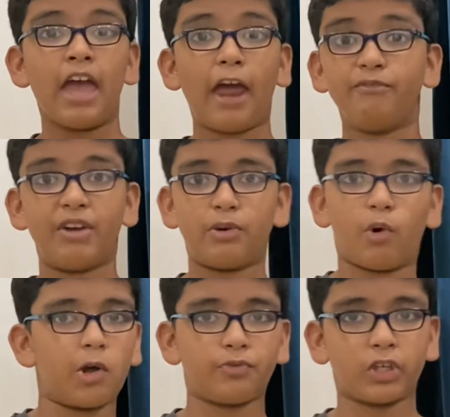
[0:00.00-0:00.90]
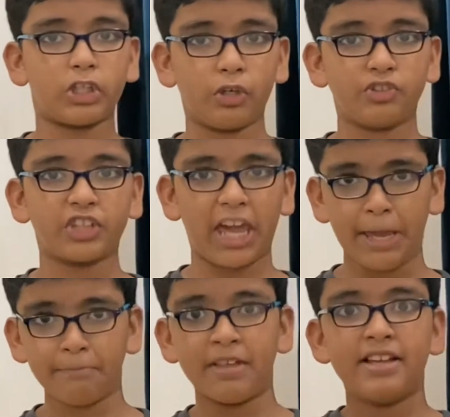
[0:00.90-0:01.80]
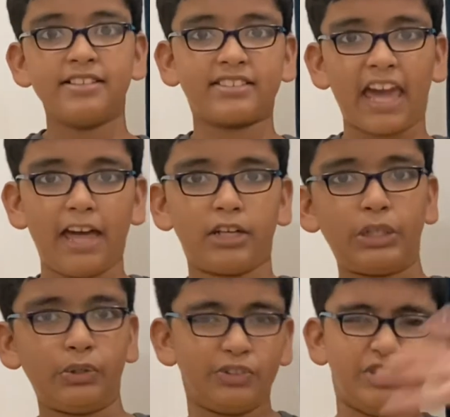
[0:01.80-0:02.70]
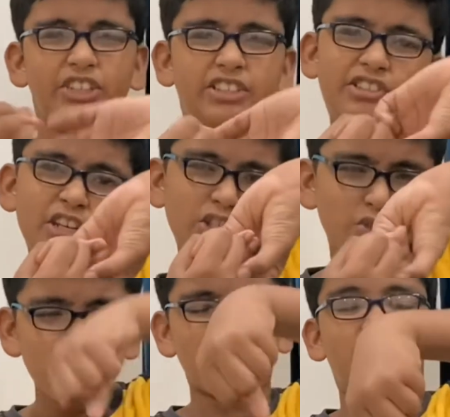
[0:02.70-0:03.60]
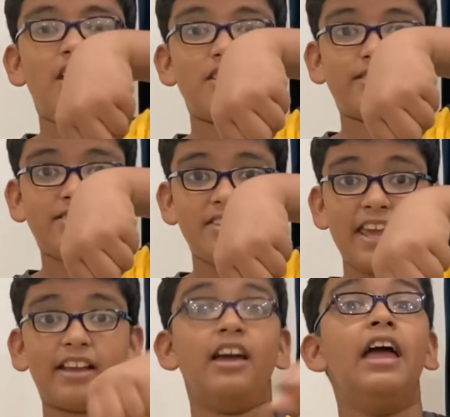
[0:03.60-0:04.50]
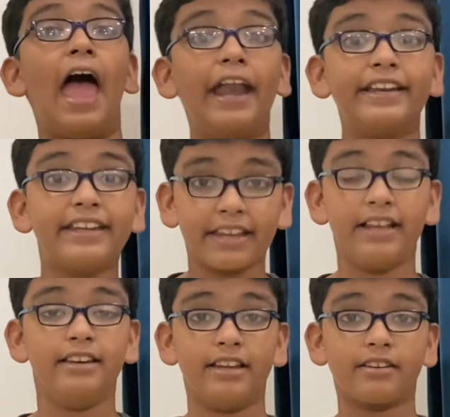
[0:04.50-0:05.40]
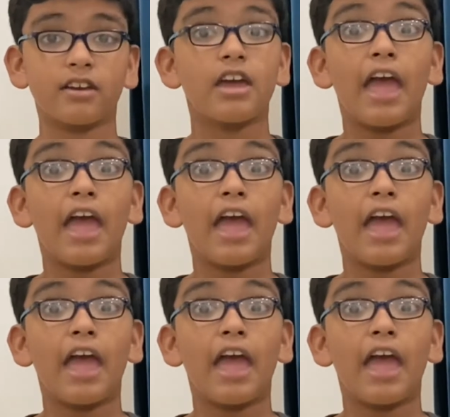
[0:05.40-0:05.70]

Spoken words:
And when one of the crows came, Scarecrow just twisted its neck and killed it.